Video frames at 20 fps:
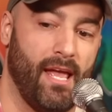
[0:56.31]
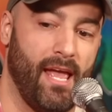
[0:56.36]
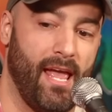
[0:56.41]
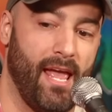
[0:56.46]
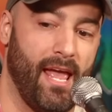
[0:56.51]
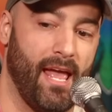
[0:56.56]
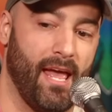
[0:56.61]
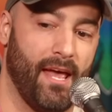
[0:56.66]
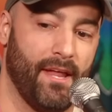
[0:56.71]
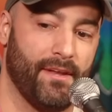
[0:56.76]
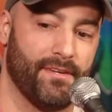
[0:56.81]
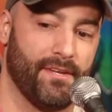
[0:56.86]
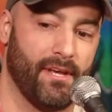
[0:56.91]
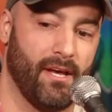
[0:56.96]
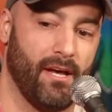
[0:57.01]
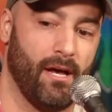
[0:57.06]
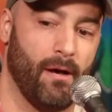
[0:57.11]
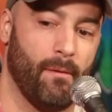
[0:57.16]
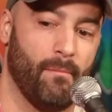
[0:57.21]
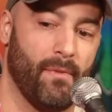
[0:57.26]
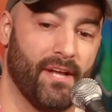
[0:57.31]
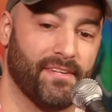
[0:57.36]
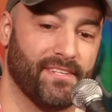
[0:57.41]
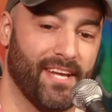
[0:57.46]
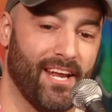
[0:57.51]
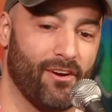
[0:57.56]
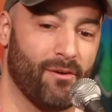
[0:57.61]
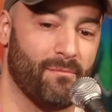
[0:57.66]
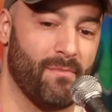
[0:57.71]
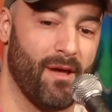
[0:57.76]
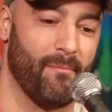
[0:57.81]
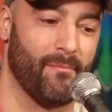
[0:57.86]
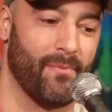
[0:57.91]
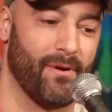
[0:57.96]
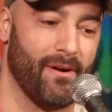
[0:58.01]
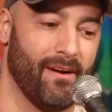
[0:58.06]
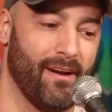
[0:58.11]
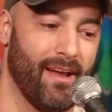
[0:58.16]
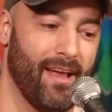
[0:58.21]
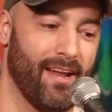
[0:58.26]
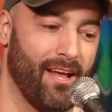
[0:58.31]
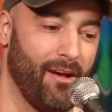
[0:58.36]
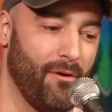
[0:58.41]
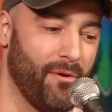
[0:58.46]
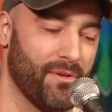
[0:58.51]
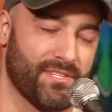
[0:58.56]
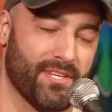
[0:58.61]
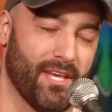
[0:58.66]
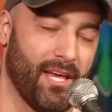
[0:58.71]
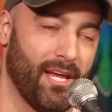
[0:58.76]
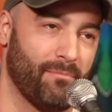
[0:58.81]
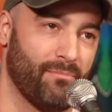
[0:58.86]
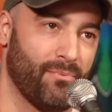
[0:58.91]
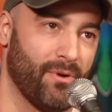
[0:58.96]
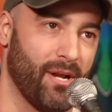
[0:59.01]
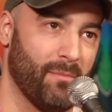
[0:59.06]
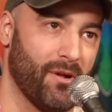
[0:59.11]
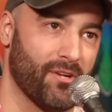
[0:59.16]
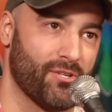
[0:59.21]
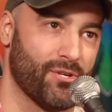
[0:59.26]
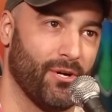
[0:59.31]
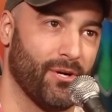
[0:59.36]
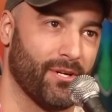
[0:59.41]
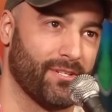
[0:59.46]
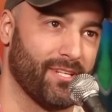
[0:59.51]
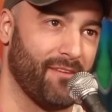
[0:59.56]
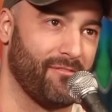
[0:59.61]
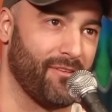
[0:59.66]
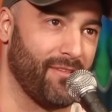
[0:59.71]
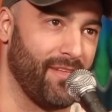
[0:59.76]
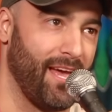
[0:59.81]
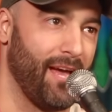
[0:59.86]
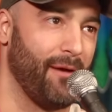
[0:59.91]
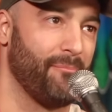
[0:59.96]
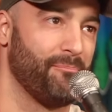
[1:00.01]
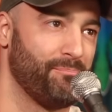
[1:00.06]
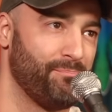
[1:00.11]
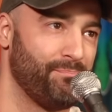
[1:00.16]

and I Did Remember, and I was like pretty much hooked after that.